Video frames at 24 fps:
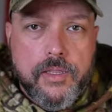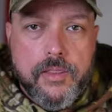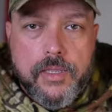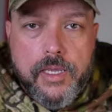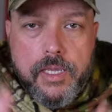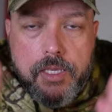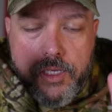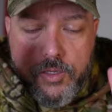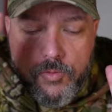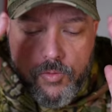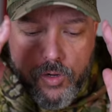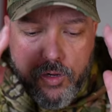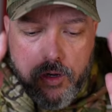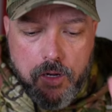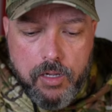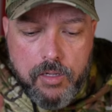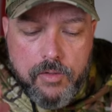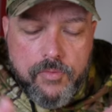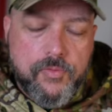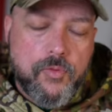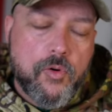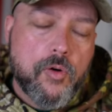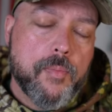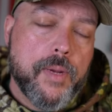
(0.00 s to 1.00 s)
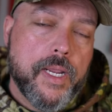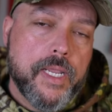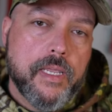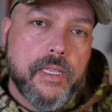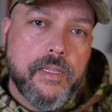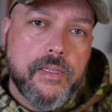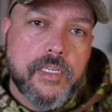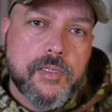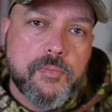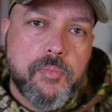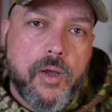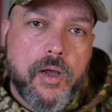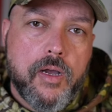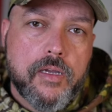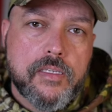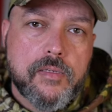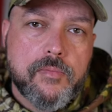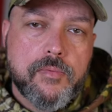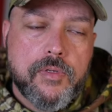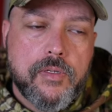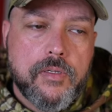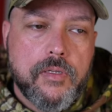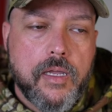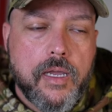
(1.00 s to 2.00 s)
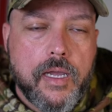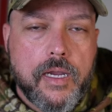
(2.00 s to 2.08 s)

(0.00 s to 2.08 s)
Thank you all for making this possible.